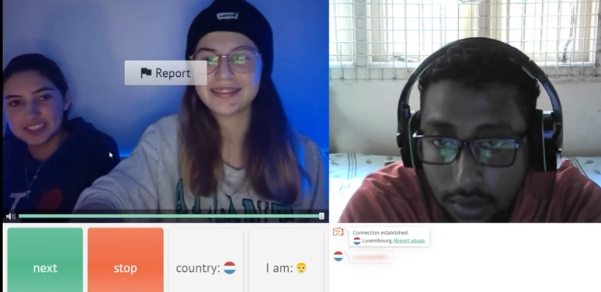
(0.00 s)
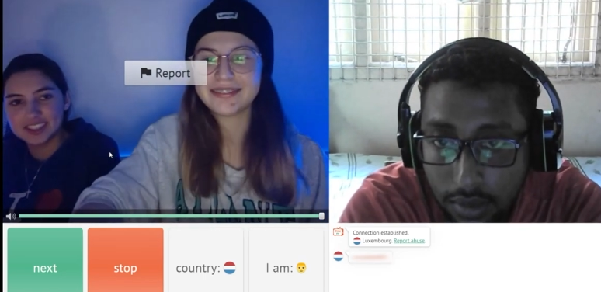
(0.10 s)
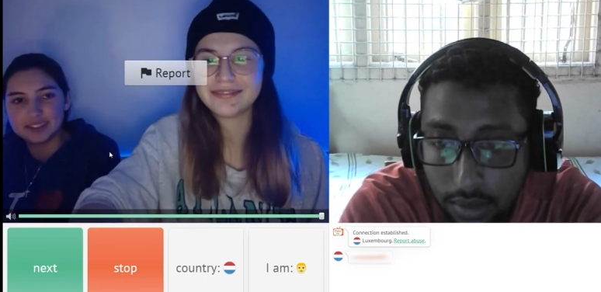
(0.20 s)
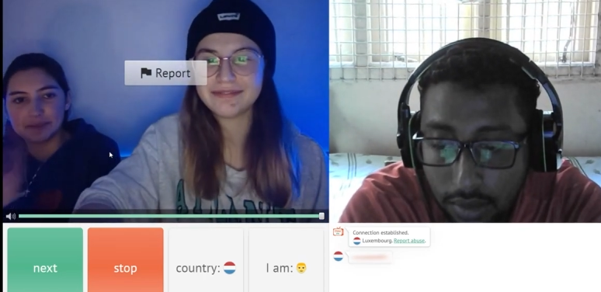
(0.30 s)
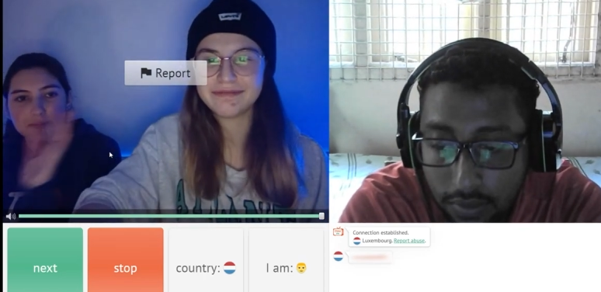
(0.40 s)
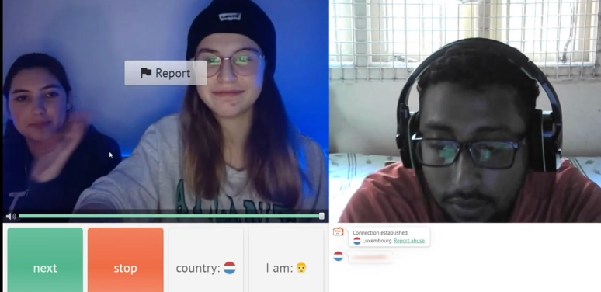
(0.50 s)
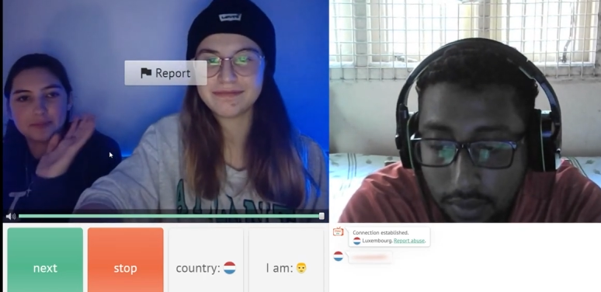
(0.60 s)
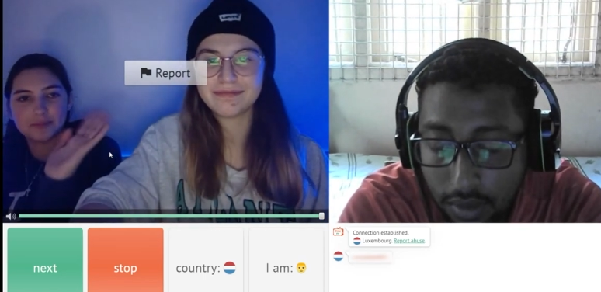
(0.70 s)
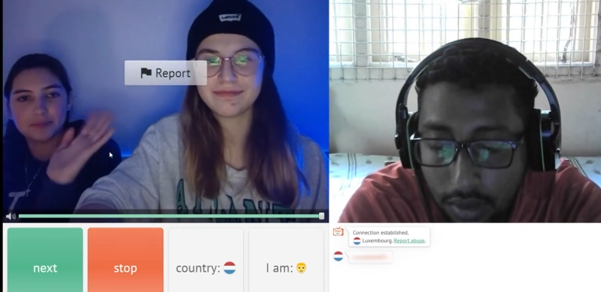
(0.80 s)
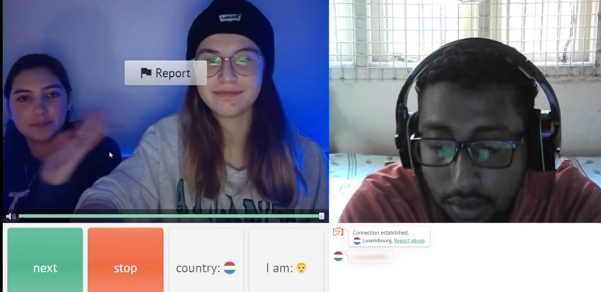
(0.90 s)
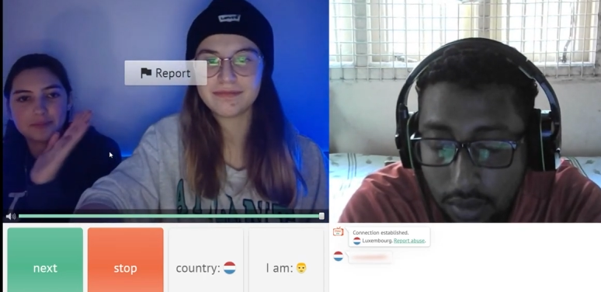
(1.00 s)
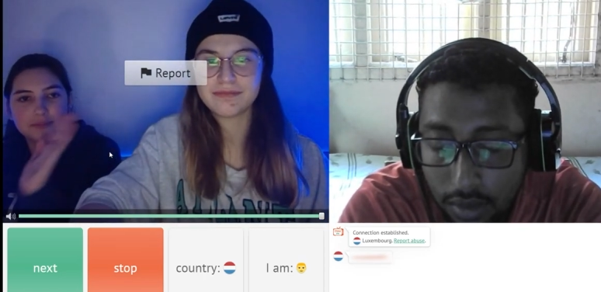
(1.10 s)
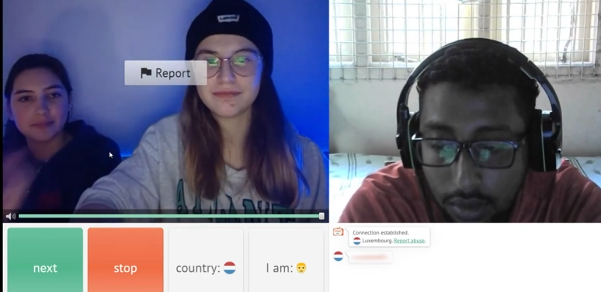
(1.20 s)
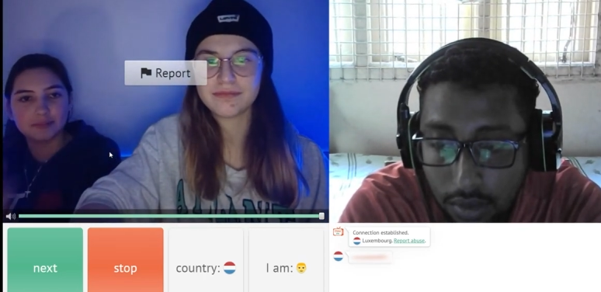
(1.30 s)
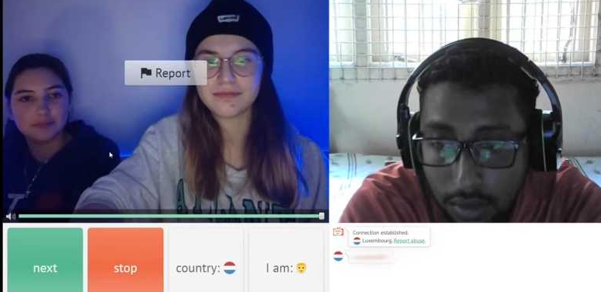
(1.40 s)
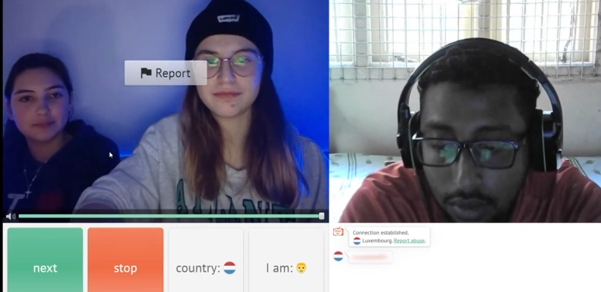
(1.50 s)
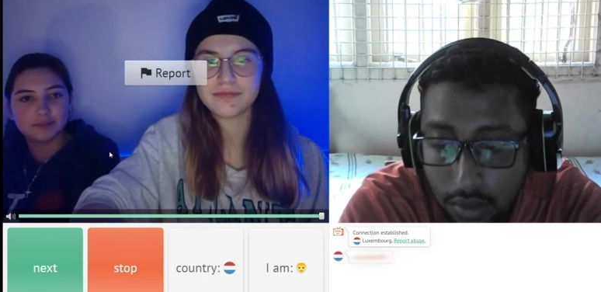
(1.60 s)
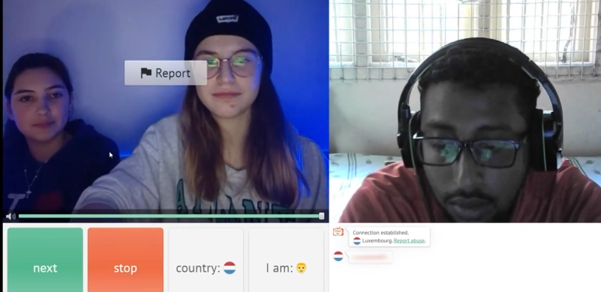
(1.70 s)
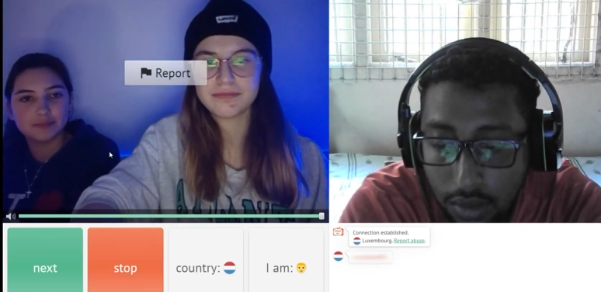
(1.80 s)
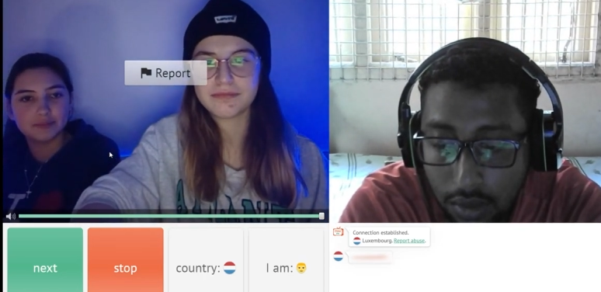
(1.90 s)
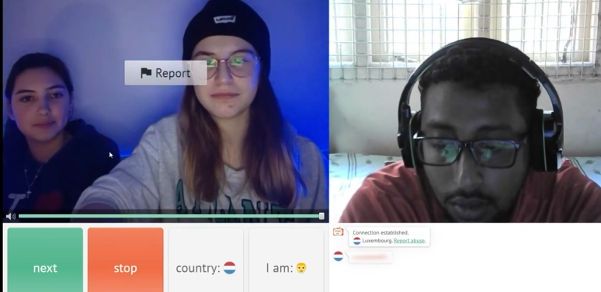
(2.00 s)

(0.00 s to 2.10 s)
Nobody speaks.